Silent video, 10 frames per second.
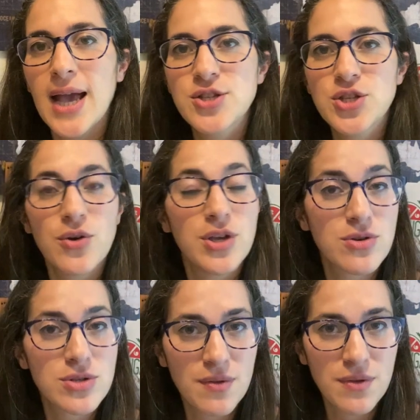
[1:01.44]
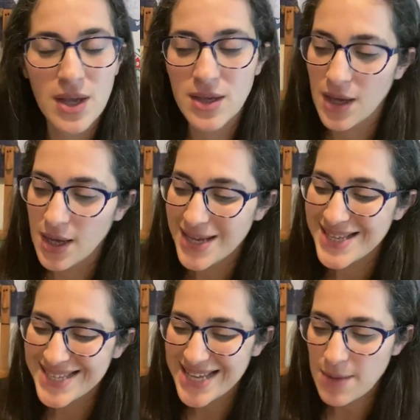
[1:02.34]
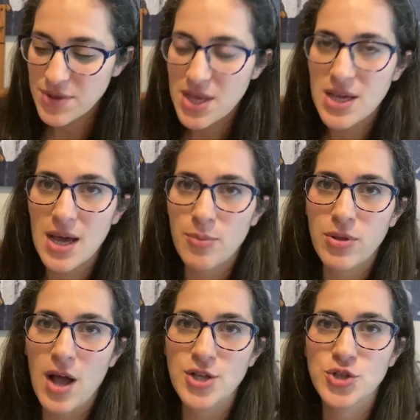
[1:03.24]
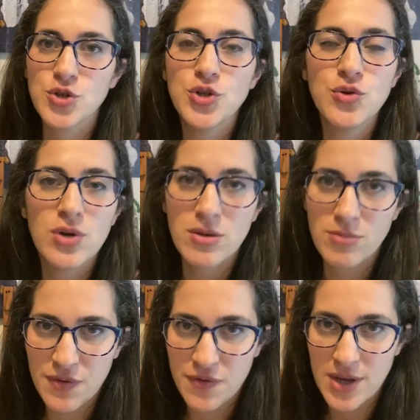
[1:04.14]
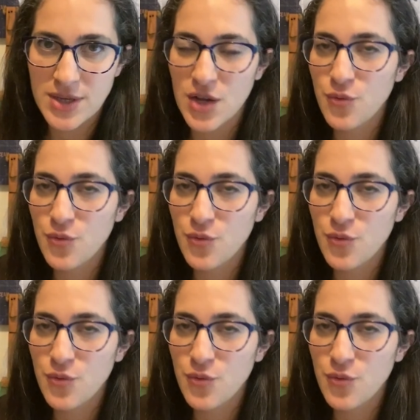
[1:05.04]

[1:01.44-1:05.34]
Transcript: And so here's the thing. Same thing applies to you and me, friend.